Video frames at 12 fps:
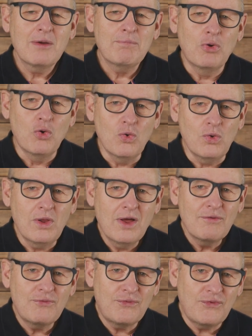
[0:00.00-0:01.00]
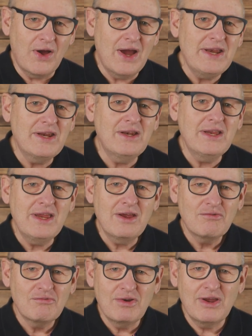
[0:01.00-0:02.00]
Paul finally
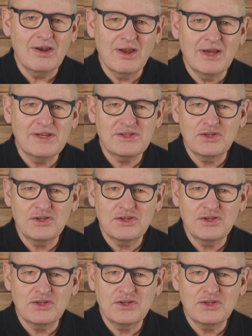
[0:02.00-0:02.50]
realized